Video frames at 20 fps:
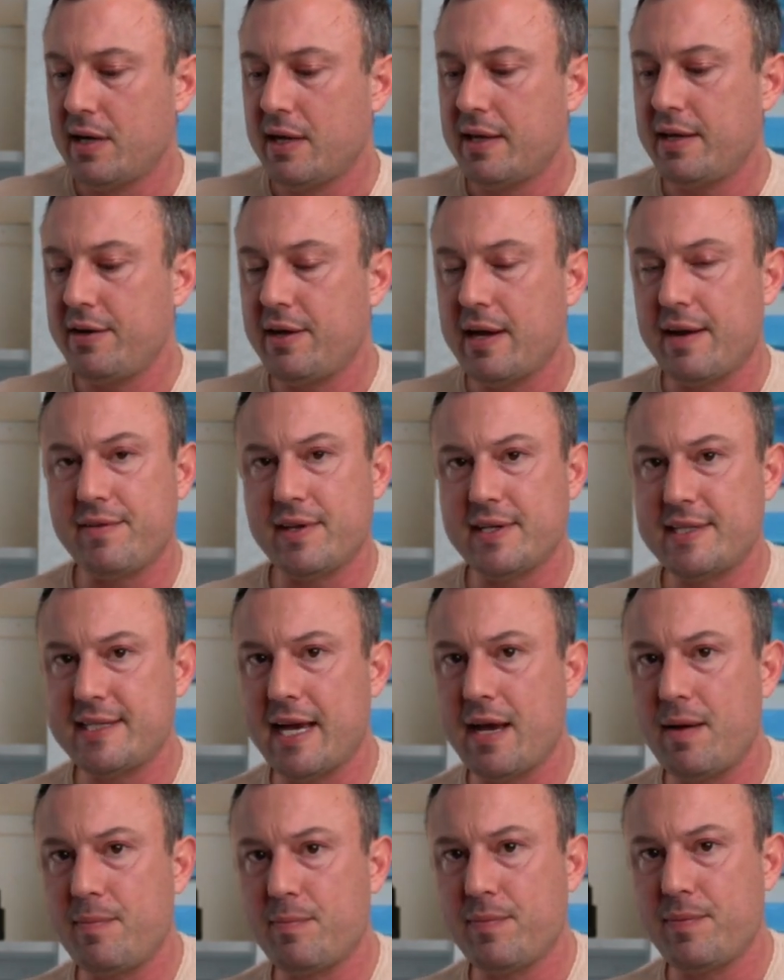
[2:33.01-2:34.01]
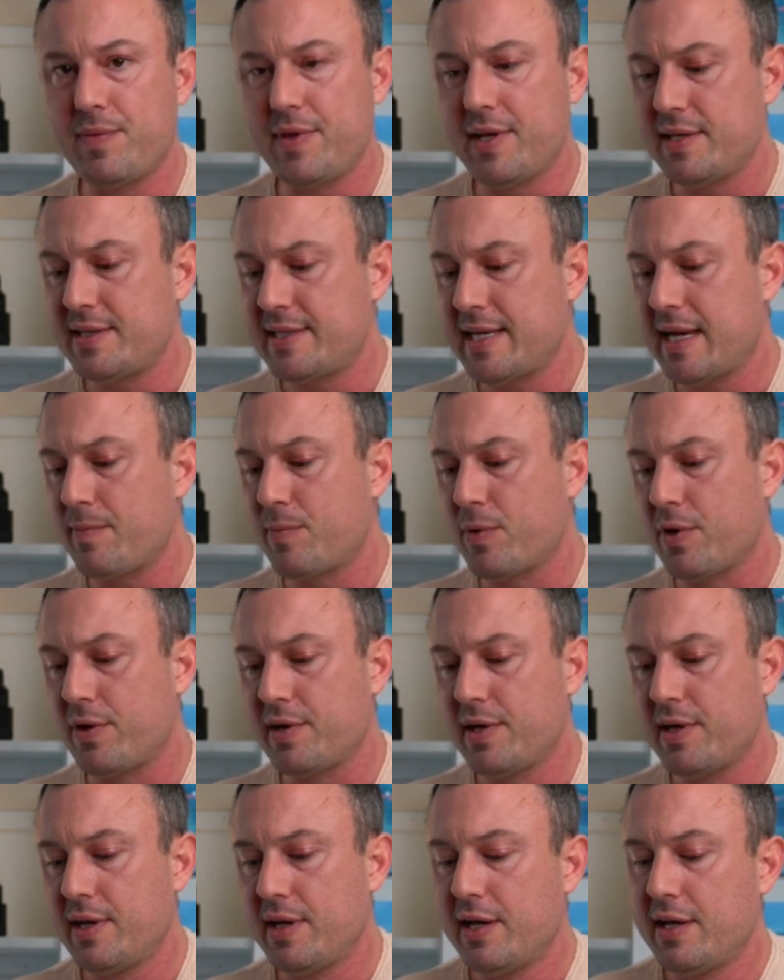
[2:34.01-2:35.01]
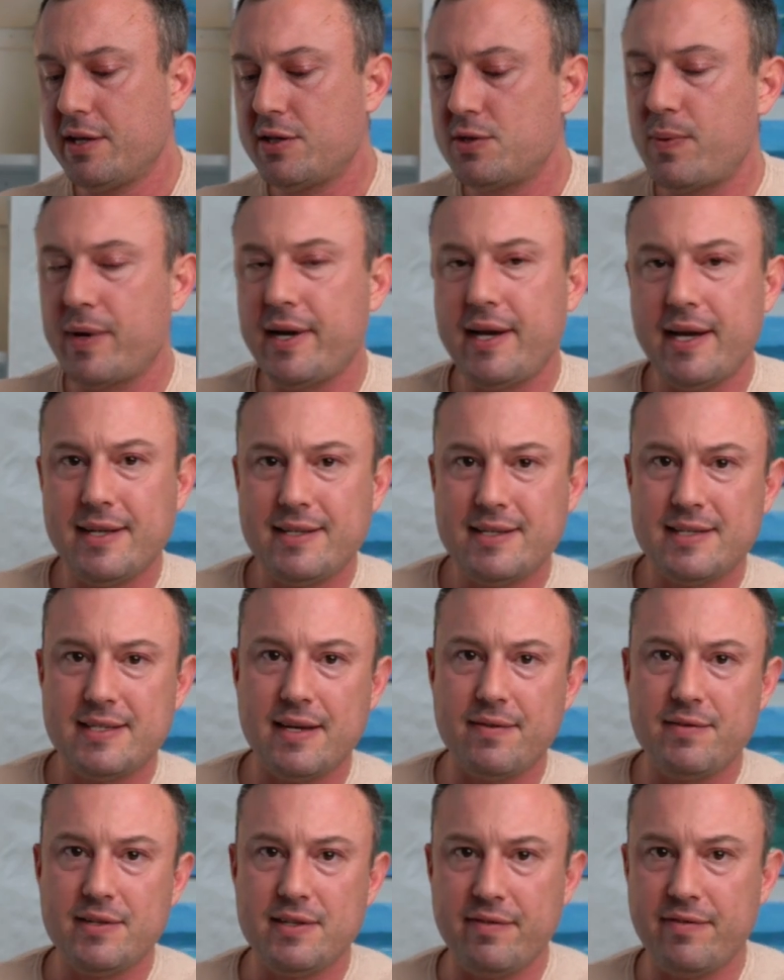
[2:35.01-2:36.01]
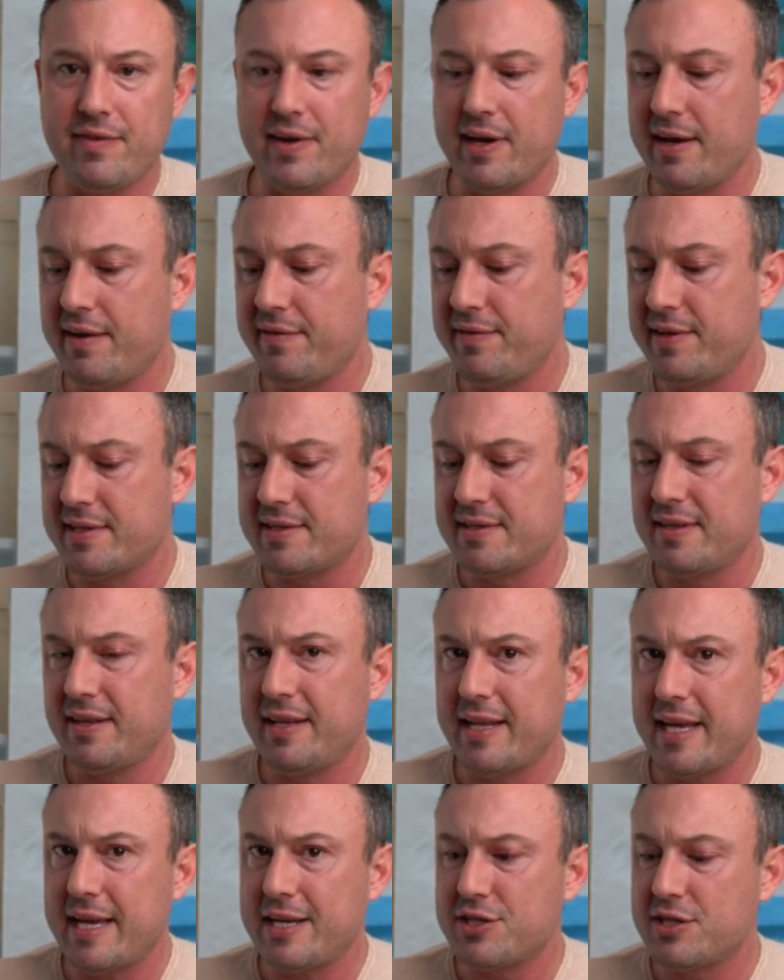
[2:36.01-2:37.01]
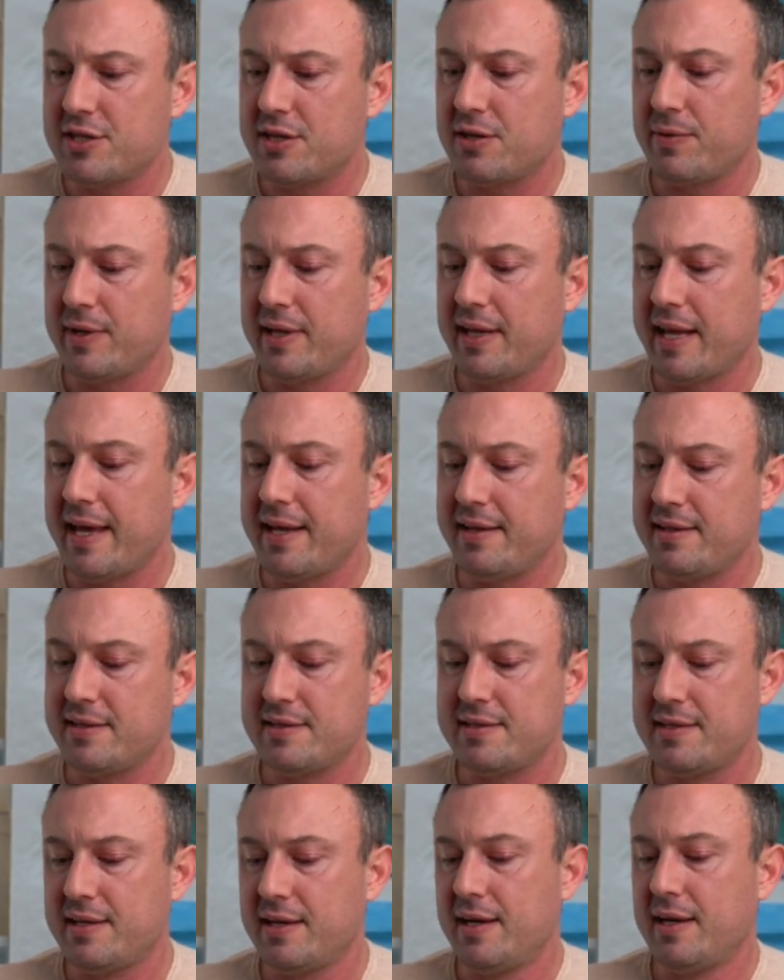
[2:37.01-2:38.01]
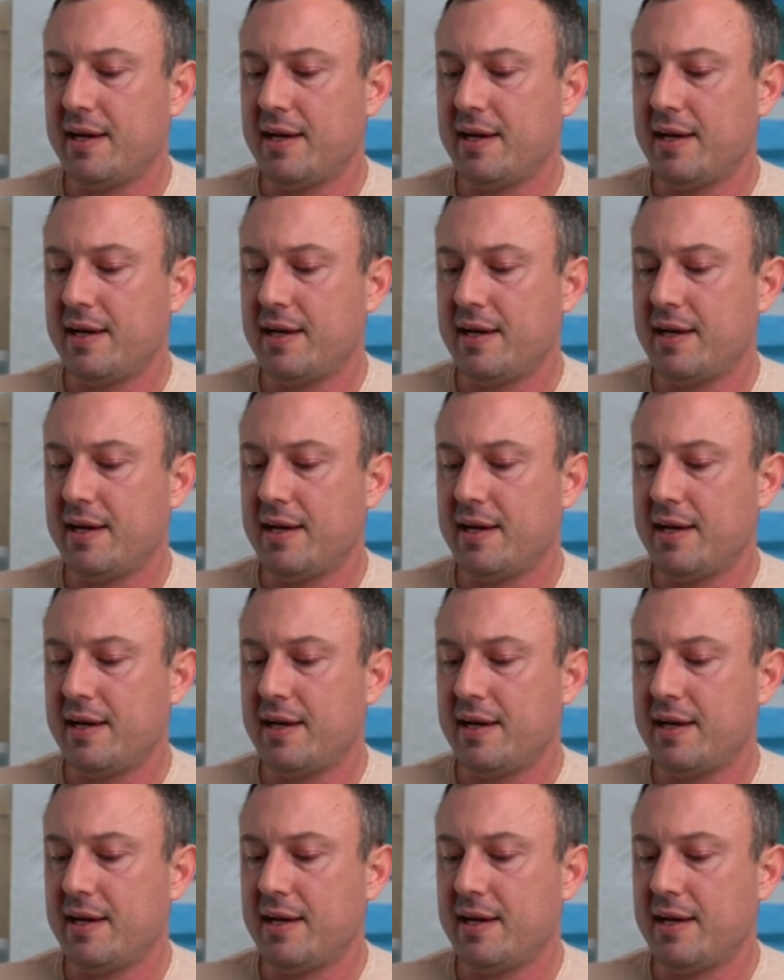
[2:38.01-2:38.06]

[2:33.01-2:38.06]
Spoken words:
Then you have the Tamron 28-75, this legendary lens.